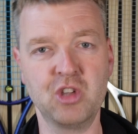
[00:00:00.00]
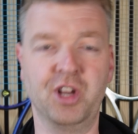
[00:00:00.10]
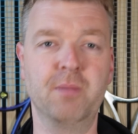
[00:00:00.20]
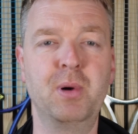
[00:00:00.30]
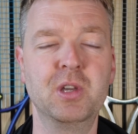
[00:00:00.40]

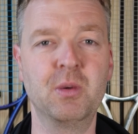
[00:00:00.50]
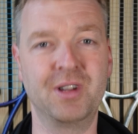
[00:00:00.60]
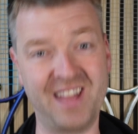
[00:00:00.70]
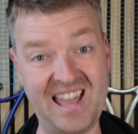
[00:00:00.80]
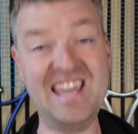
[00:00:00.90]
trying to put you
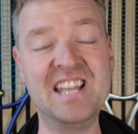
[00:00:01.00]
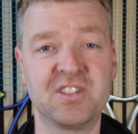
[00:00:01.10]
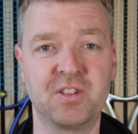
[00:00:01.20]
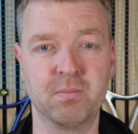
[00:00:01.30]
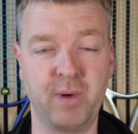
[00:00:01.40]
under
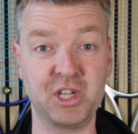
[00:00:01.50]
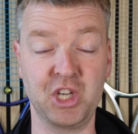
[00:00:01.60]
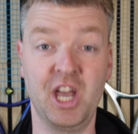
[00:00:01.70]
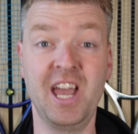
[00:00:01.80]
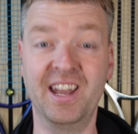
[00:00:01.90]
instant
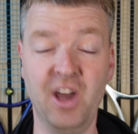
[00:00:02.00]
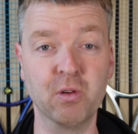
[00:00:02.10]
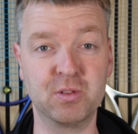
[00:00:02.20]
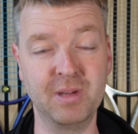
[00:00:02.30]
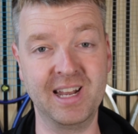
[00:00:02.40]
pressure and
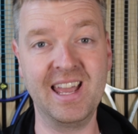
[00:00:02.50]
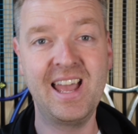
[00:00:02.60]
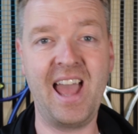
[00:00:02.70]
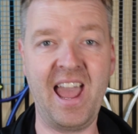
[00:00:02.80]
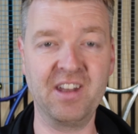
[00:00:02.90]
ultimately
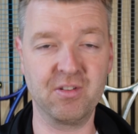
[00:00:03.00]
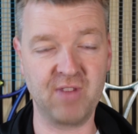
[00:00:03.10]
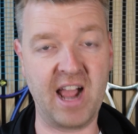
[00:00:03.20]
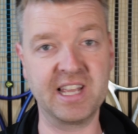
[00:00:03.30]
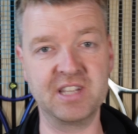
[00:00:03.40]
end
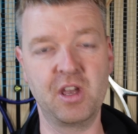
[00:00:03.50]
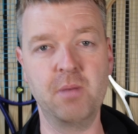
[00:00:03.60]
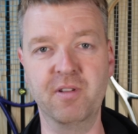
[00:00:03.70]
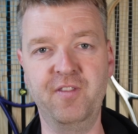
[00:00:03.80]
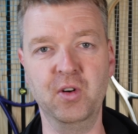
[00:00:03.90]
rallies
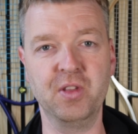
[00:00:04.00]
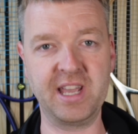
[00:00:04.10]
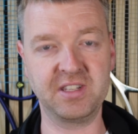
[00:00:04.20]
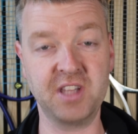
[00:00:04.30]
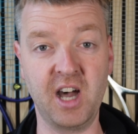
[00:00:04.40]
before
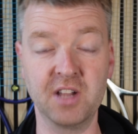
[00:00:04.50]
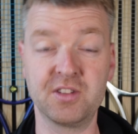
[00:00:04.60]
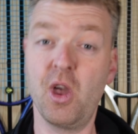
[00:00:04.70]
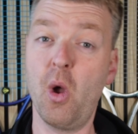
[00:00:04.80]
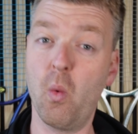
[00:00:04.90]
they
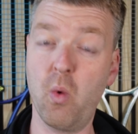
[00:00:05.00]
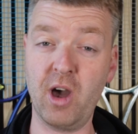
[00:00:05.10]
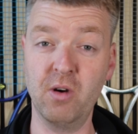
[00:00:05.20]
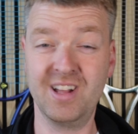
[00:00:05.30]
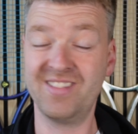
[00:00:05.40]
start?
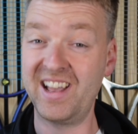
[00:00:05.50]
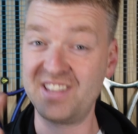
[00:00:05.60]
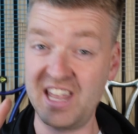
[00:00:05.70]
Well, there's